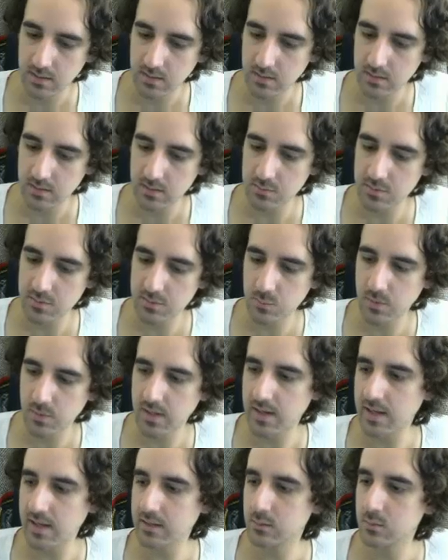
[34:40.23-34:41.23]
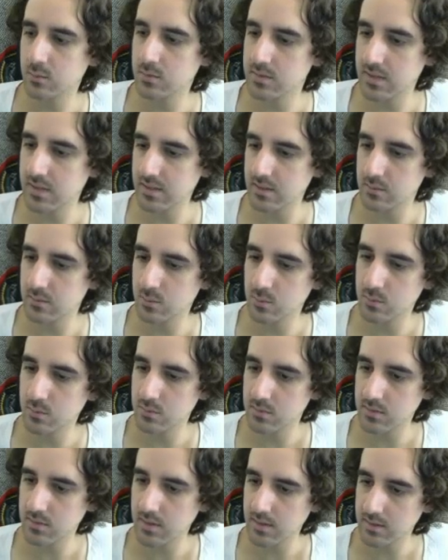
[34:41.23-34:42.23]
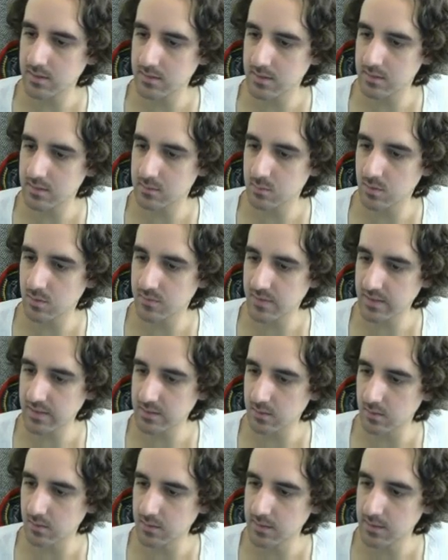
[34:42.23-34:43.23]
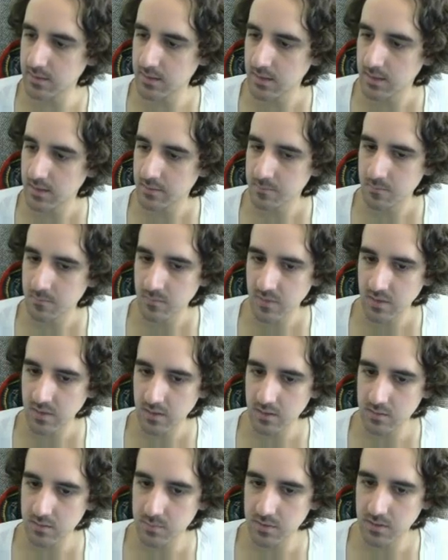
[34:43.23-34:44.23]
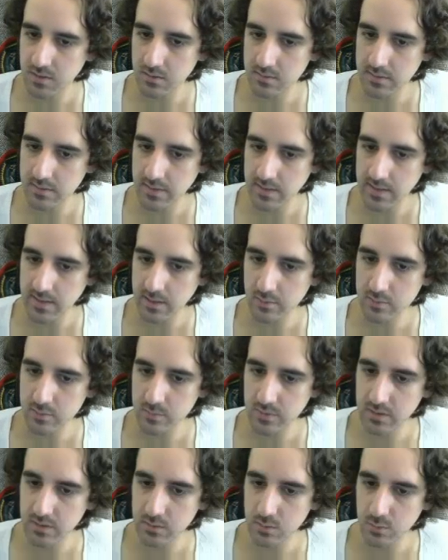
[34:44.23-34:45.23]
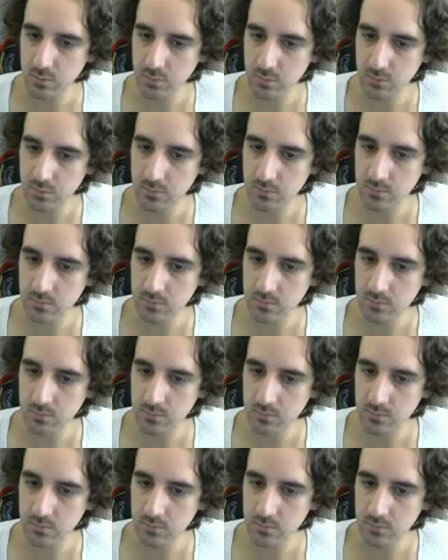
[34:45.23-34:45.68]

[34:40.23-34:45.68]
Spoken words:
The reason why I like to set it to this to effect only is because it allows me to